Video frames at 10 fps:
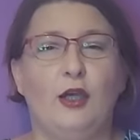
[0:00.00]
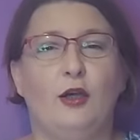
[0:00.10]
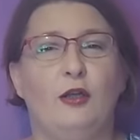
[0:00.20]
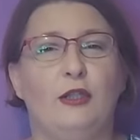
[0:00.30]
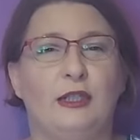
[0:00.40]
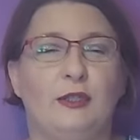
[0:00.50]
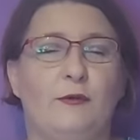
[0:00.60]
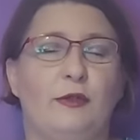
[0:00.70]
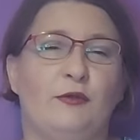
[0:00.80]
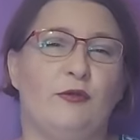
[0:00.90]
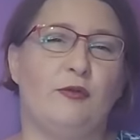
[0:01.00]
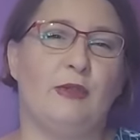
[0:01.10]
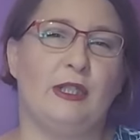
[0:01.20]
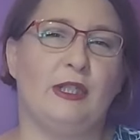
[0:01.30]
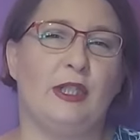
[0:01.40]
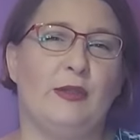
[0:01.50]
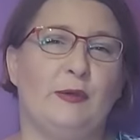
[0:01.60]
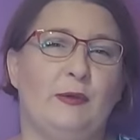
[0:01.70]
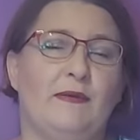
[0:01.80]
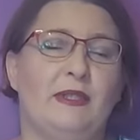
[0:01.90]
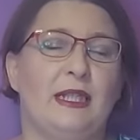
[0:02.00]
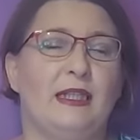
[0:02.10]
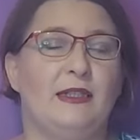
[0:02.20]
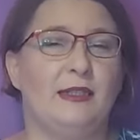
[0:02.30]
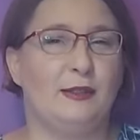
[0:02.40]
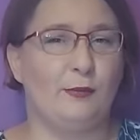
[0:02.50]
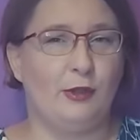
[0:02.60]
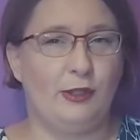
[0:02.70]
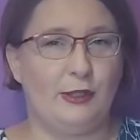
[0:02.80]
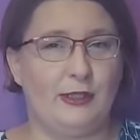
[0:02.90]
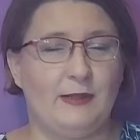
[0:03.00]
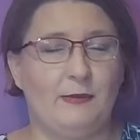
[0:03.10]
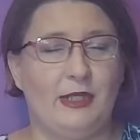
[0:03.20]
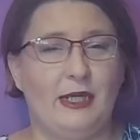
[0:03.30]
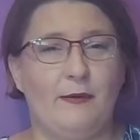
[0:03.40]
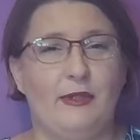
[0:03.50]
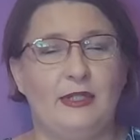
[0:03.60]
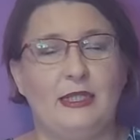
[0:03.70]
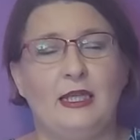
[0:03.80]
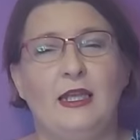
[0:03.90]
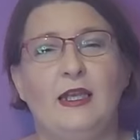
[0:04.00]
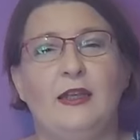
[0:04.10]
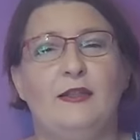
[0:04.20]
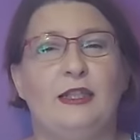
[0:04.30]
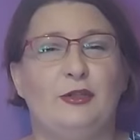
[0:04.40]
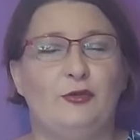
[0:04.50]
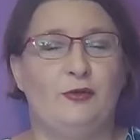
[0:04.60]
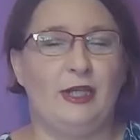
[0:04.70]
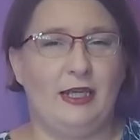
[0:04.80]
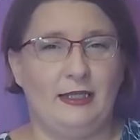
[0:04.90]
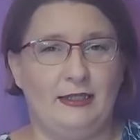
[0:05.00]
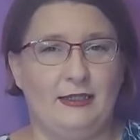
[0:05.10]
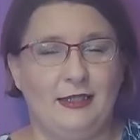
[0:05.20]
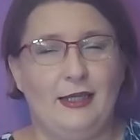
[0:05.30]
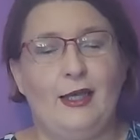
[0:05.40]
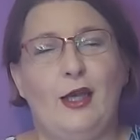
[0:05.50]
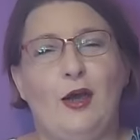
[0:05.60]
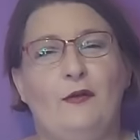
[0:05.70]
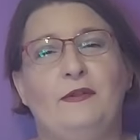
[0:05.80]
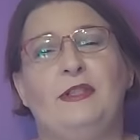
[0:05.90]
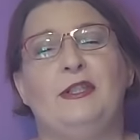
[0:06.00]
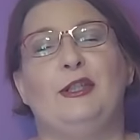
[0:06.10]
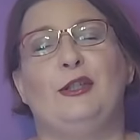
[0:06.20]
collars were usually sewn with slightly smaller seam allowance than 3/8 of the inch.